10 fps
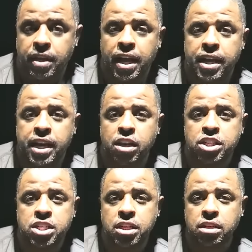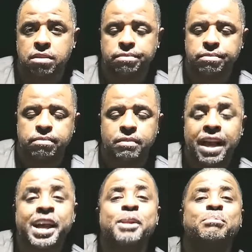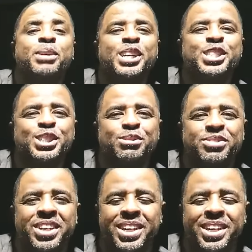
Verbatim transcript: I got a bunch of